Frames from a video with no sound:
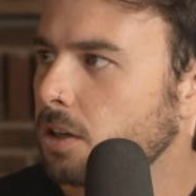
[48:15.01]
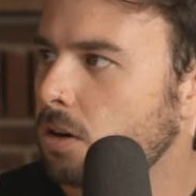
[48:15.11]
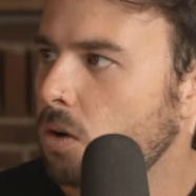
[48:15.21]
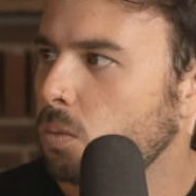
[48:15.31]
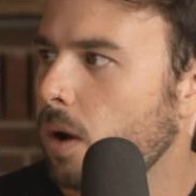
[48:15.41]
in
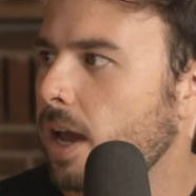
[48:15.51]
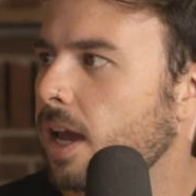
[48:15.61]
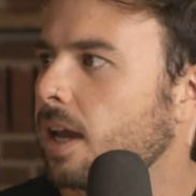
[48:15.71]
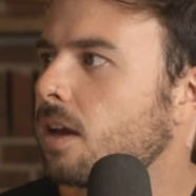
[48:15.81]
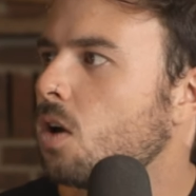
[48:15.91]
your own
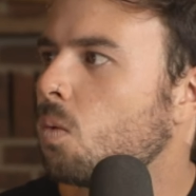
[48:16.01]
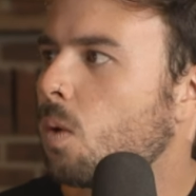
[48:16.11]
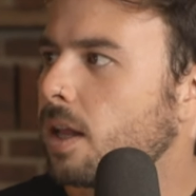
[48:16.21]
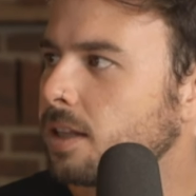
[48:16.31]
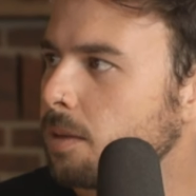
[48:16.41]
way,
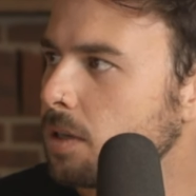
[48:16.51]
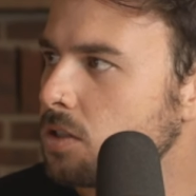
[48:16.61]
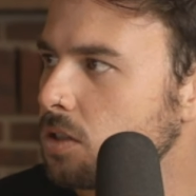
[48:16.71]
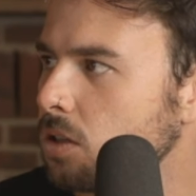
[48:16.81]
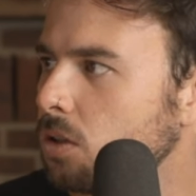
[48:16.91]
what
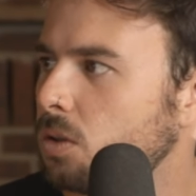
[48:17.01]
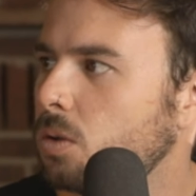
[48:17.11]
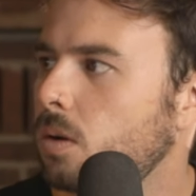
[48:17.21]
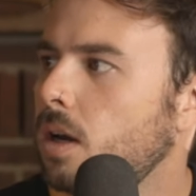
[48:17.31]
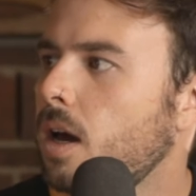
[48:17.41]
limits
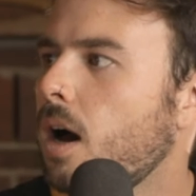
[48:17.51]
you,